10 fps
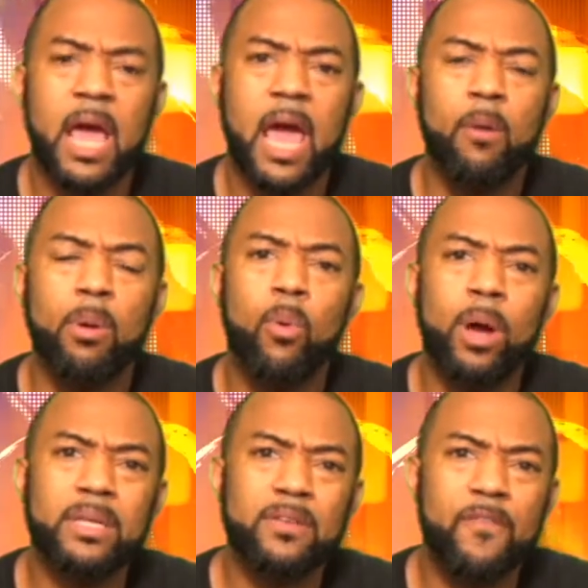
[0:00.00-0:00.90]
And we
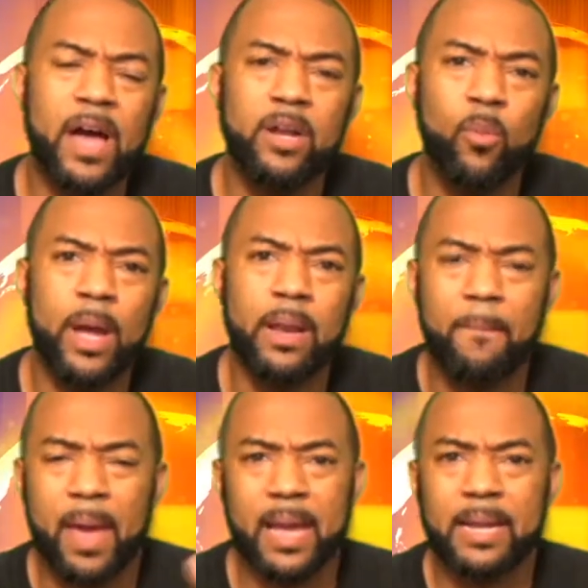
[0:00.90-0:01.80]
wanted to find a way to
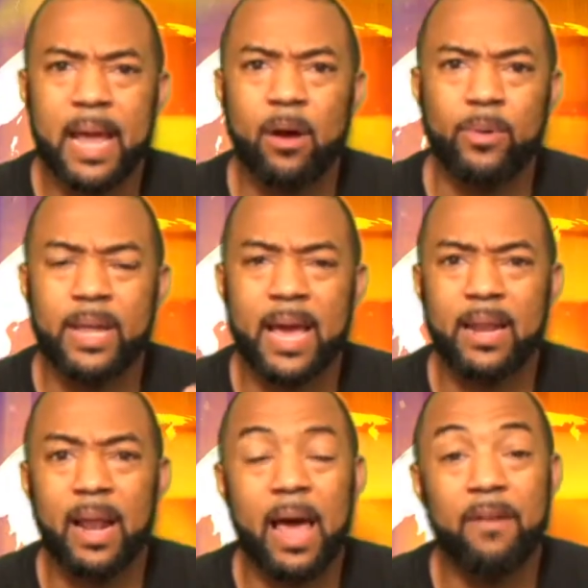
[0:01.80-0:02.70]
pay down debt
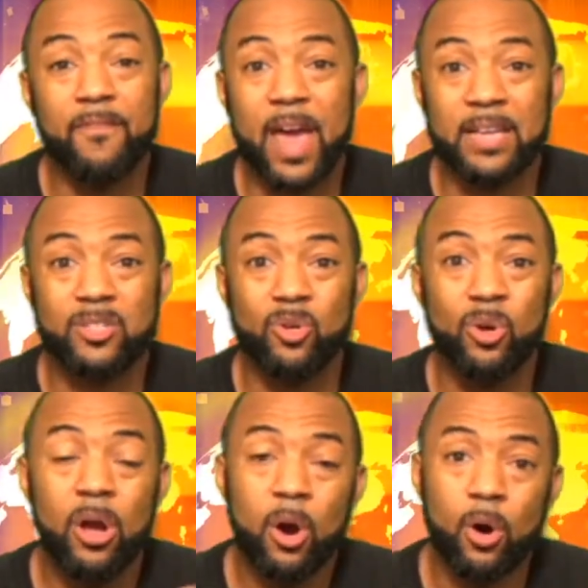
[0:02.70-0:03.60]
a lot faster
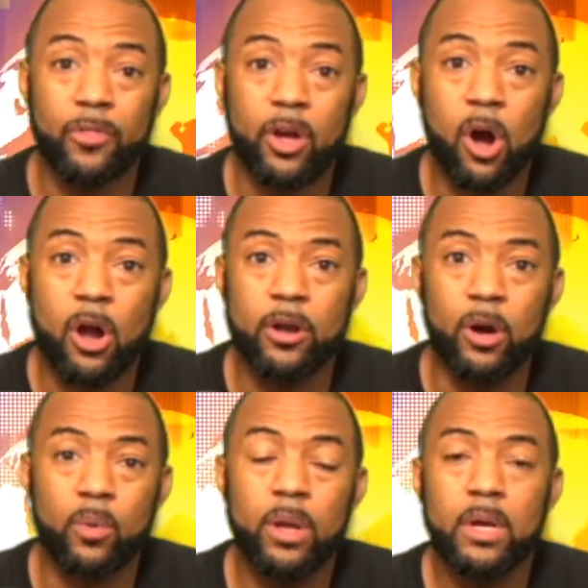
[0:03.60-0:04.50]
on the car
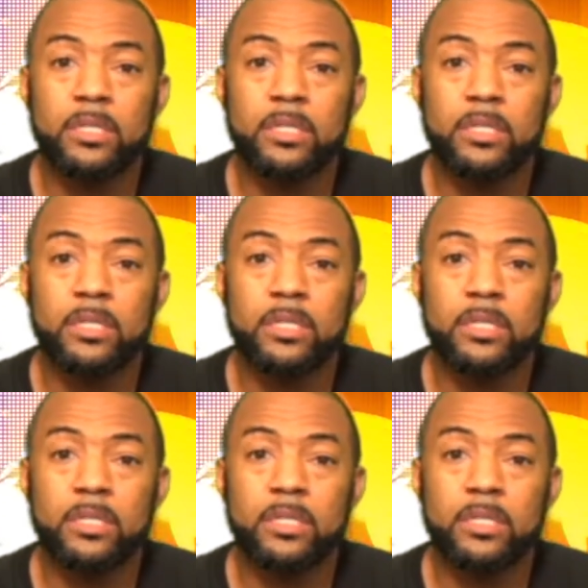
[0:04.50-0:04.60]
note.